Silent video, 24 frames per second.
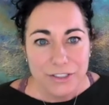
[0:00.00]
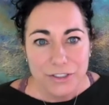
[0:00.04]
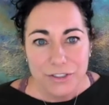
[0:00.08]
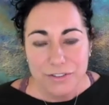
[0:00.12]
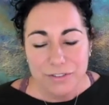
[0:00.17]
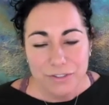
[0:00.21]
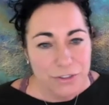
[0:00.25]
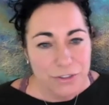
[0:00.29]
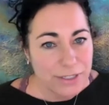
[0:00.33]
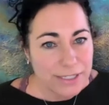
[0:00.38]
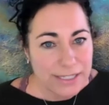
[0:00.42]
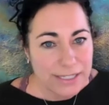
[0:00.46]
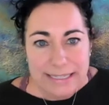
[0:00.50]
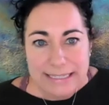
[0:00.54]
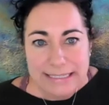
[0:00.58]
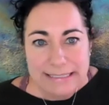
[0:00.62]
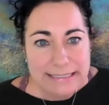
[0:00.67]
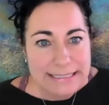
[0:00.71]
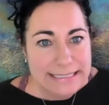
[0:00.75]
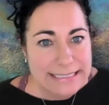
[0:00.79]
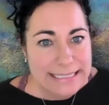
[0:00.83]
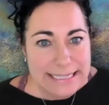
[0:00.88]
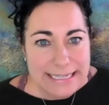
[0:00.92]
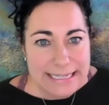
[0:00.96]

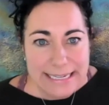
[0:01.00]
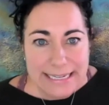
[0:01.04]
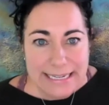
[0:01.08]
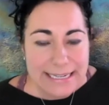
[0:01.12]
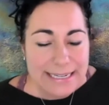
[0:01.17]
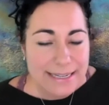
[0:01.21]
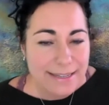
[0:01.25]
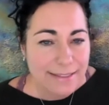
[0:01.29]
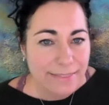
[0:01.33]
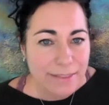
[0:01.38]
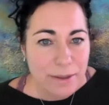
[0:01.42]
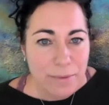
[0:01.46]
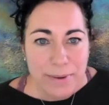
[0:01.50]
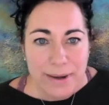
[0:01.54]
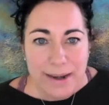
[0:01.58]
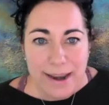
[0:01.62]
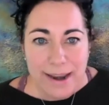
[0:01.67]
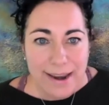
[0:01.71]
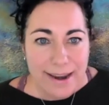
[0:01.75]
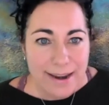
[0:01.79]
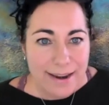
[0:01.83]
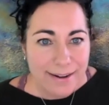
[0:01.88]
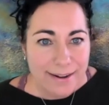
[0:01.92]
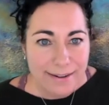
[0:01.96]
drinking tea and
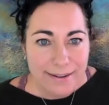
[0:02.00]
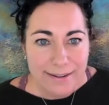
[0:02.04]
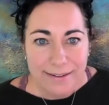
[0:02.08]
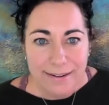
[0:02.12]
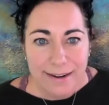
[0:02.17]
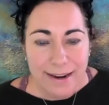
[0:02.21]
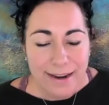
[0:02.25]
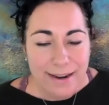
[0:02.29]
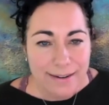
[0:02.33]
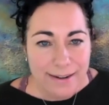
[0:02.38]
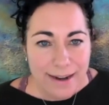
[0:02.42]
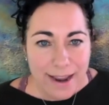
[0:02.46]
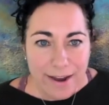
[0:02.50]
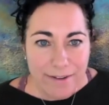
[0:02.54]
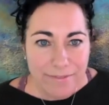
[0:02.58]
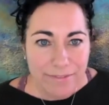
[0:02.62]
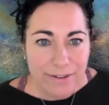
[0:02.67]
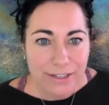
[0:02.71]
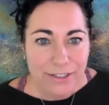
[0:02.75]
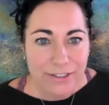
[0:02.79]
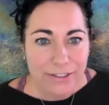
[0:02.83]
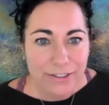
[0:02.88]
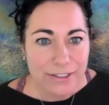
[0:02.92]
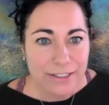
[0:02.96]
lemonade and
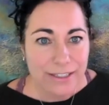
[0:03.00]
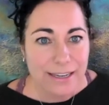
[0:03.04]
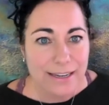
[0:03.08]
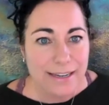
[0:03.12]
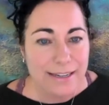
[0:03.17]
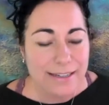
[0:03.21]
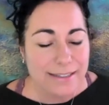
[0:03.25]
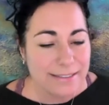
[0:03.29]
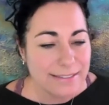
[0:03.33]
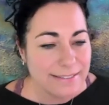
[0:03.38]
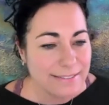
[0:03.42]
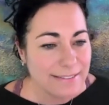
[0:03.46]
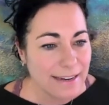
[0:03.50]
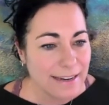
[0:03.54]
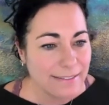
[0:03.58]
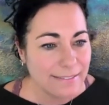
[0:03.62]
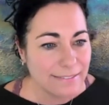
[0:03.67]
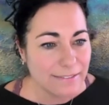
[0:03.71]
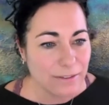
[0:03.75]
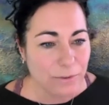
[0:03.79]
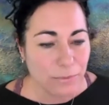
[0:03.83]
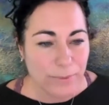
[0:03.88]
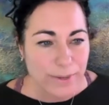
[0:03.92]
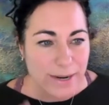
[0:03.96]
having cookies. And
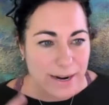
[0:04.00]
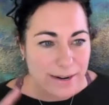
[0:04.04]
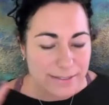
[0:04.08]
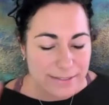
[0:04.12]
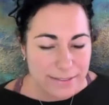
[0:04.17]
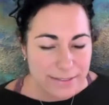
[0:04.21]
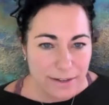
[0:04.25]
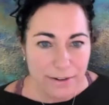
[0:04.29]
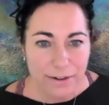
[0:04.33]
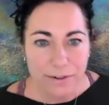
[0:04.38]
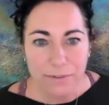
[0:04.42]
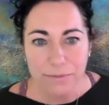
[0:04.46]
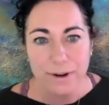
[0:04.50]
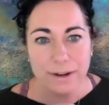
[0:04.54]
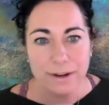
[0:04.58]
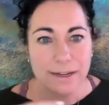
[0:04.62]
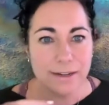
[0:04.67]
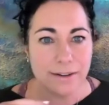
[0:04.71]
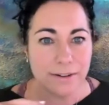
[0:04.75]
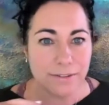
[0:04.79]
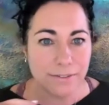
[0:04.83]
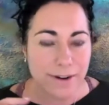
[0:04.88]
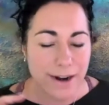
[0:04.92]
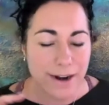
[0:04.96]
so we all started
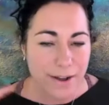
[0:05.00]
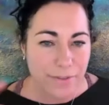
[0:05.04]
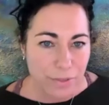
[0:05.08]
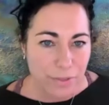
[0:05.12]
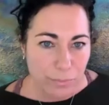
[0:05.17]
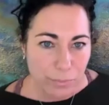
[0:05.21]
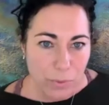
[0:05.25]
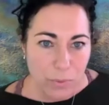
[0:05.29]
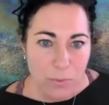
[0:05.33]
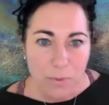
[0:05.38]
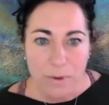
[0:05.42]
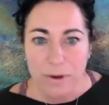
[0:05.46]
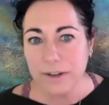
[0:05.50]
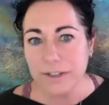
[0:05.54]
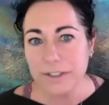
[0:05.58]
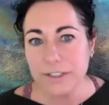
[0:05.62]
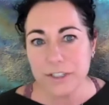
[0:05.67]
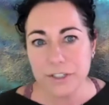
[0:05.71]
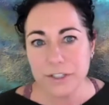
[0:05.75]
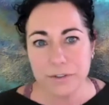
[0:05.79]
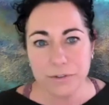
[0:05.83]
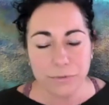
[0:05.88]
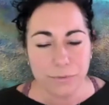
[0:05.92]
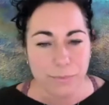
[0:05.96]
running around the
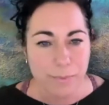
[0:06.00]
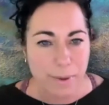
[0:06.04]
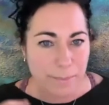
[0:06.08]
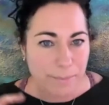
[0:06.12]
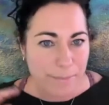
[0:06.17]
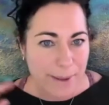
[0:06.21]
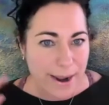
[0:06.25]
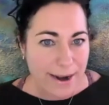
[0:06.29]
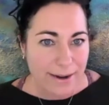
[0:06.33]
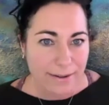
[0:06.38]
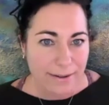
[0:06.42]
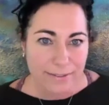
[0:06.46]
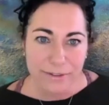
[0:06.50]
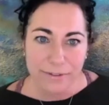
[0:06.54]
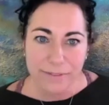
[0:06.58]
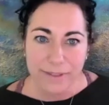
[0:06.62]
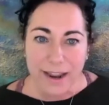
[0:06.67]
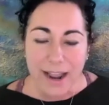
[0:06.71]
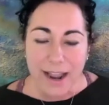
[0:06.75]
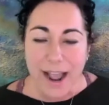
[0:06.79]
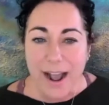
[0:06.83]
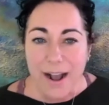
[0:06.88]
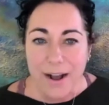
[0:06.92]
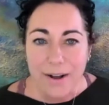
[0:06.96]
porch and back through the
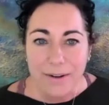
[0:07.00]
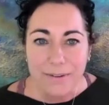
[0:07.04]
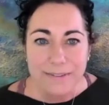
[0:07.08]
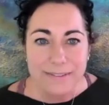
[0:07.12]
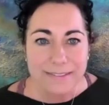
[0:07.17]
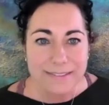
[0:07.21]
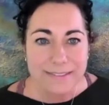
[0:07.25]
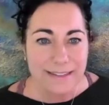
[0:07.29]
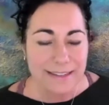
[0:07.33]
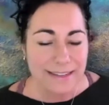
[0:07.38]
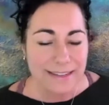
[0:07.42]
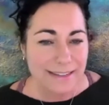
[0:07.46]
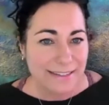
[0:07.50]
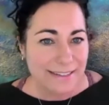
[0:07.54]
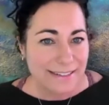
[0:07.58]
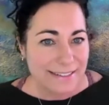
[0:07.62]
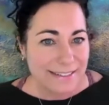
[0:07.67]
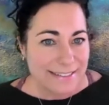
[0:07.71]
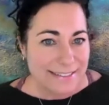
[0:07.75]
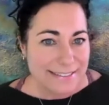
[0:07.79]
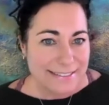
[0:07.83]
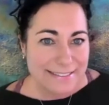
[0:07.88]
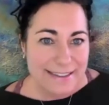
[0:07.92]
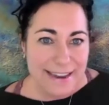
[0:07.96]
house
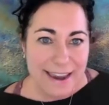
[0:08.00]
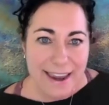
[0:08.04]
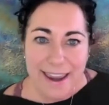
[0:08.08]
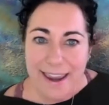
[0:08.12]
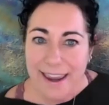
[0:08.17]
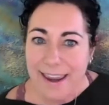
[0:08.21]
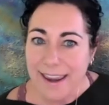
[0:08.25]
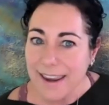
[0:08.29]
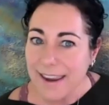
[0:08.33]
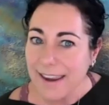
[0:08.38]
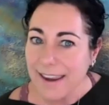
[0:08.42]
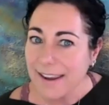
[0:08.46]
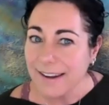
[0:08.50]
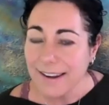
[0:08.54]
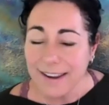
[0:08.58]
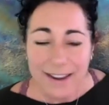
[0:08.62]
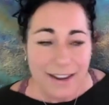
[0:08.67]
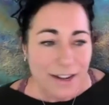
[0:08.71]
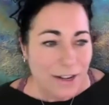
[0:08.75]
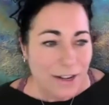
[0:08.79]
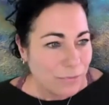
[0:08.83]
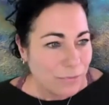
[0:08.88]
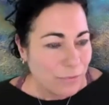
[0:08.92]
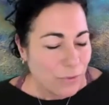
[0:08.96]
saying,
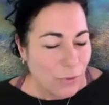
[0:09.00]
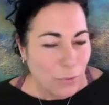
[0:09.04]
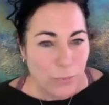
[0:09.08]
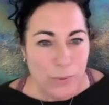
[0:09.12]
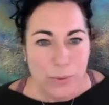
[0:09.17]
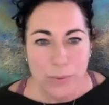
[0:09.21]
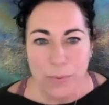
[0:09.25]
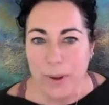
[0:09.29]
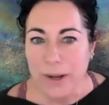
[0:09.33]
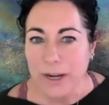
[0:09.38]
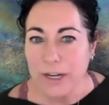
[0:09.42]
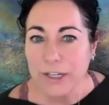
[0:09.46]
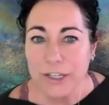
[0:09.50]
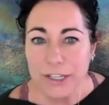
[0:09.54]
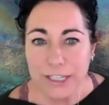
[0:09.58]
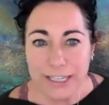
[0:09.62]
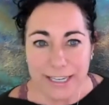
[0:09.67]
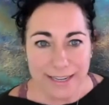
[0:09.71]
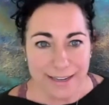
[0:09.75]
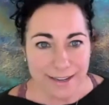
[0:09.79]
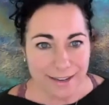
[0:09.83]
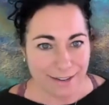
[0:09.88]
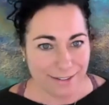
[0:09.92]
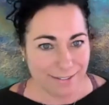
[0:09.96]
we want a
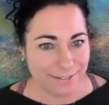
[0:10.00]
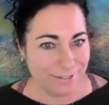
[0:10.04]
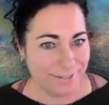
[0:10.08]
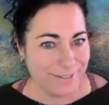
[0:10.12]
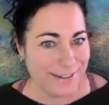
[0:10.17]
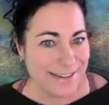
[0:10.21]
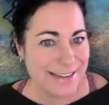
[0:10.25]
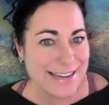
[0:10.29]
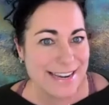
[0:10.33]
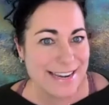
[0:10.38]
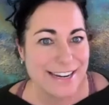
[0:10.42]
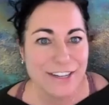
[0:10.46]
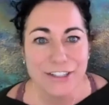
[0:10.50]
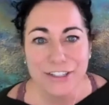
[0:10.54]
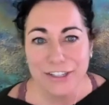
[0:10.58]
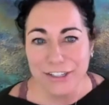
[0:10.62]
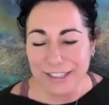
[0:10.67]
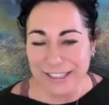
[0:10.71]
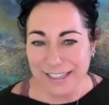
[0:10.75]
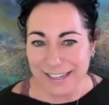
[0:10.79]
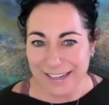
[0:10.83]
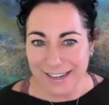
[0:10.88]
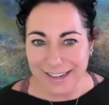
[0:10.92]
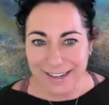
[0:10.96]
cookie. We need a
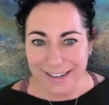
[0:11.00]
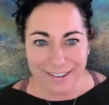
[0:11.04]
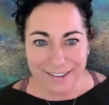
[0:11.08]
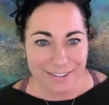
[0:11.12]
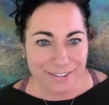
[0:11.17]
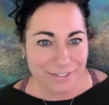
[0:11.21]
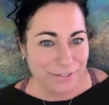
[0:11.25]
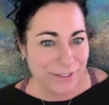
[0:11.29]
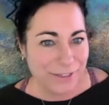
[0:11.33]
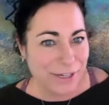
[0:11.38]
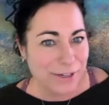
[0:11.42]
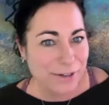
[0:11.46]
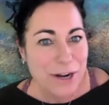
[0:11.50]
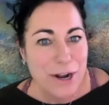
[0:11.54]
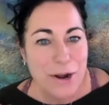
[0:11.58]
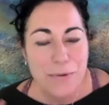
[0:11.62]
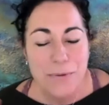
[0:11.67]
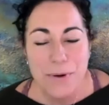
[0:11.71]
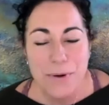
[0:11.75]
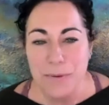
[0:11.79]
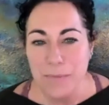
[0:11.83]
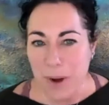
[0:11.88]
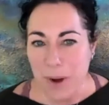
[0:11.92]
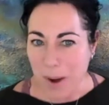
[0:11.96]
cookie. We
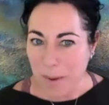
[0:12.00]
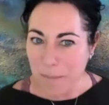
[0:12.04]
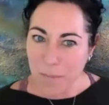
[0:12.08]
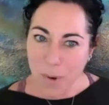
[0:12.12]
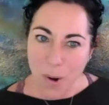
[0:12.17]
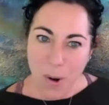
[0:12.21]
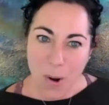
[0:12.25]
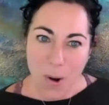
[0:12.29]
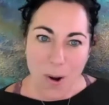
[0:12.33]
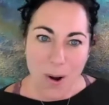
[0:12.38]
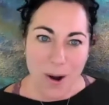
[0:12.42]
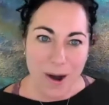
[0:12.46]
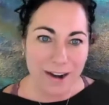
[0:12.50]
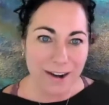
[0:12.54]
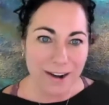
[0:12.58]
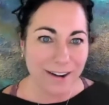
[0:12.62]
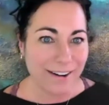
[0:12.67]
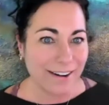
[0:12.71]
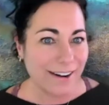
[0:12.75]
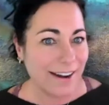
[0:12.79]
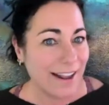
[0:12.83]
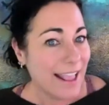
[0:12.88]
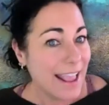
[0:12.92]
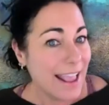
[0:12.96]
want
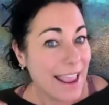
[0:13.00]
more.